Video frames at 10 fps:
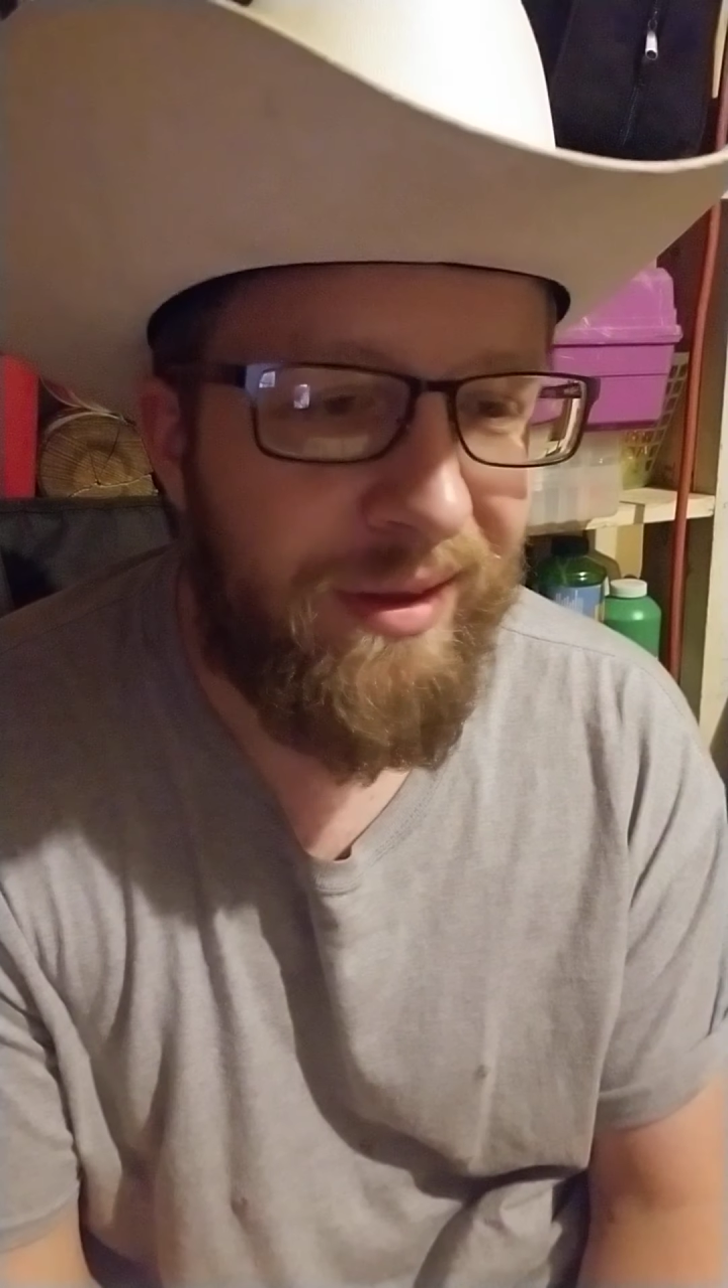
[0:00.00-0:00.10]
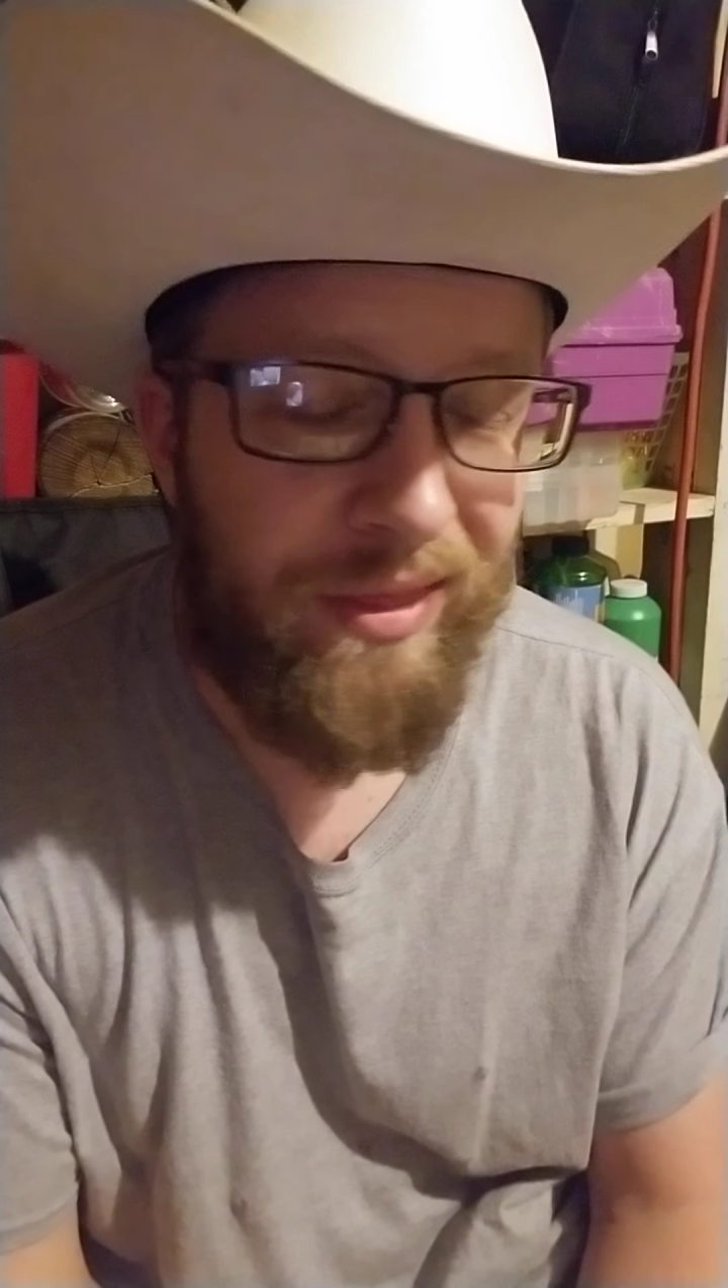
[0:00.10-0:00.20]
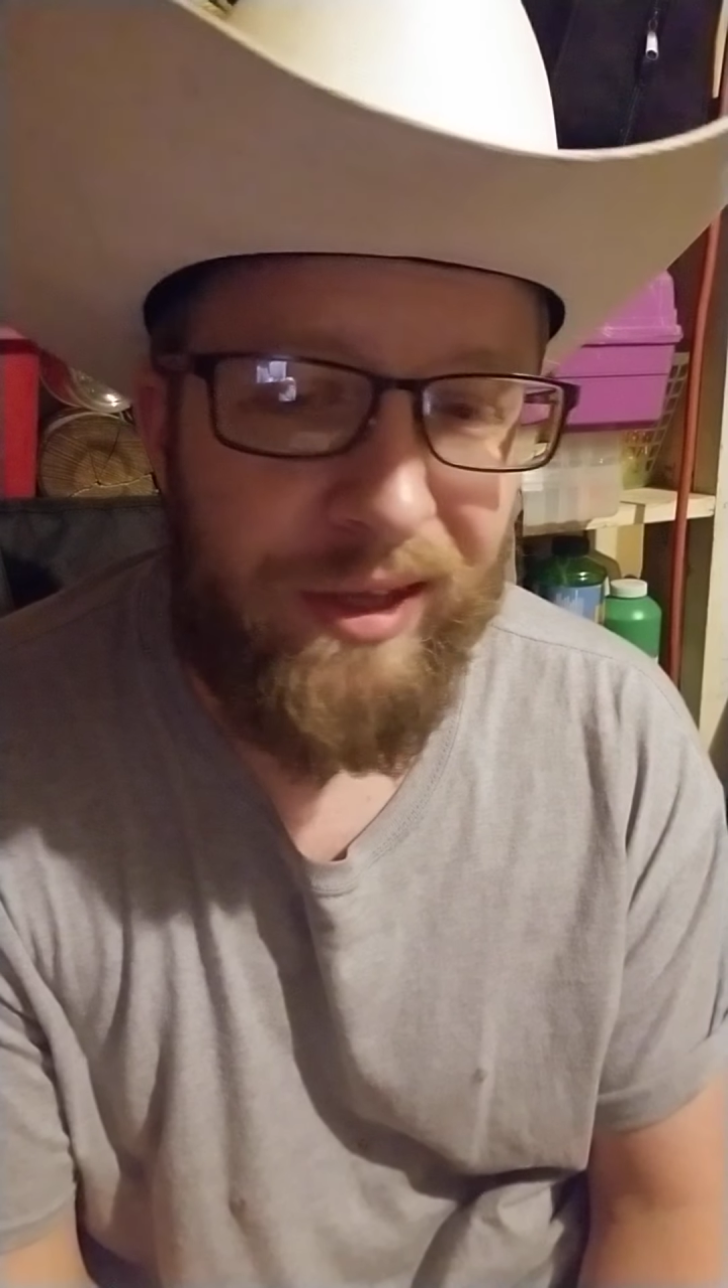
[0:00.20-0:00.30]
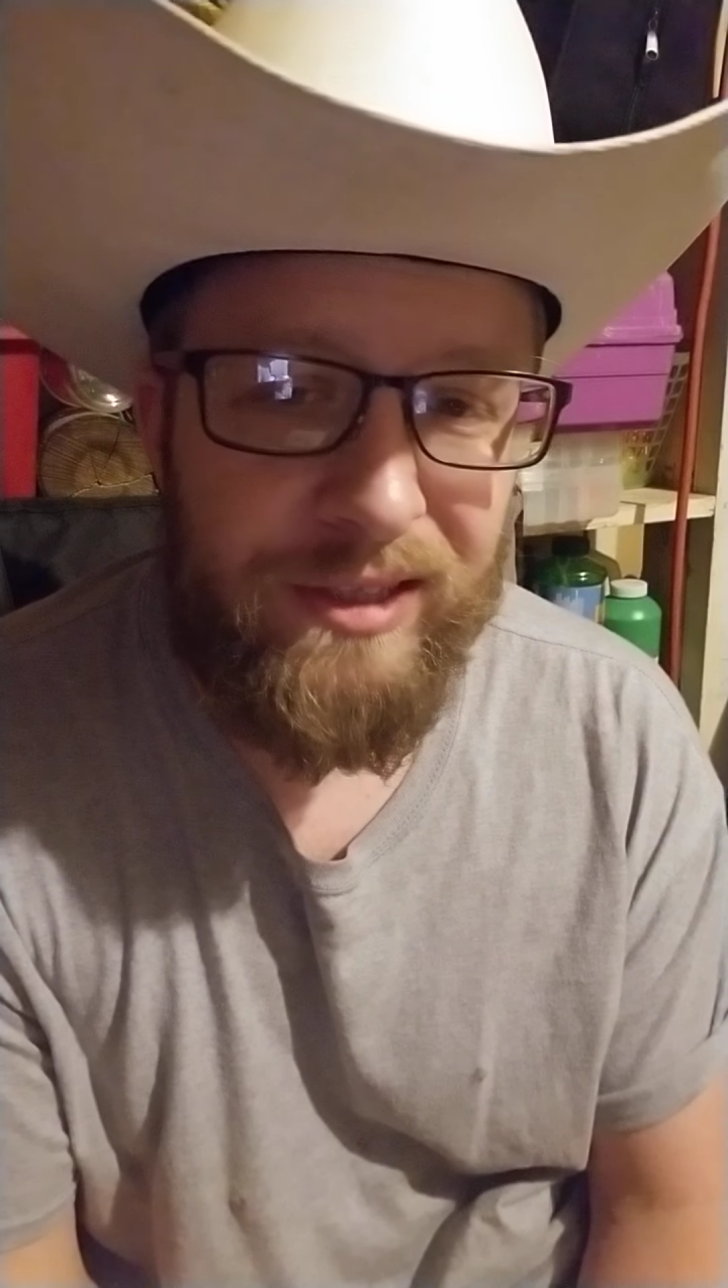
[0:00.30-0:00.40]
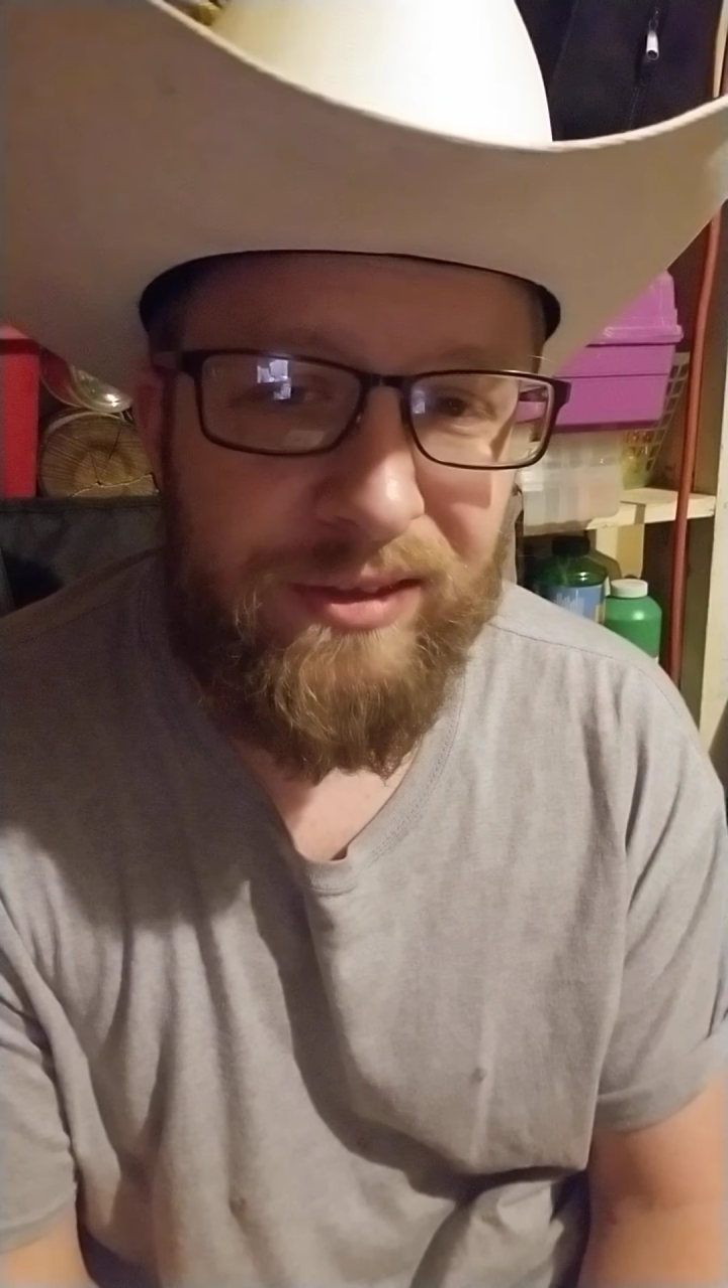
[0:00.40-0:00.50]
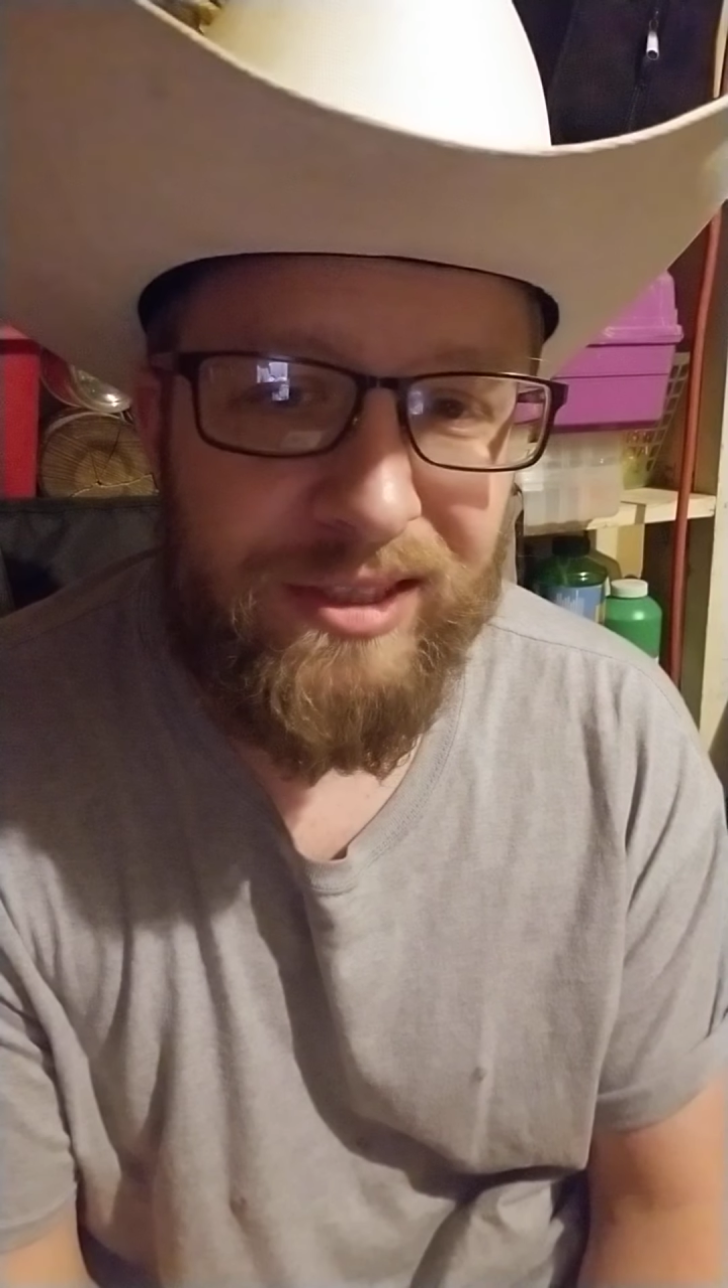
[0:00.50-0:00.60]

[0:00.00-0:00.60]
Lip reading: Thanks for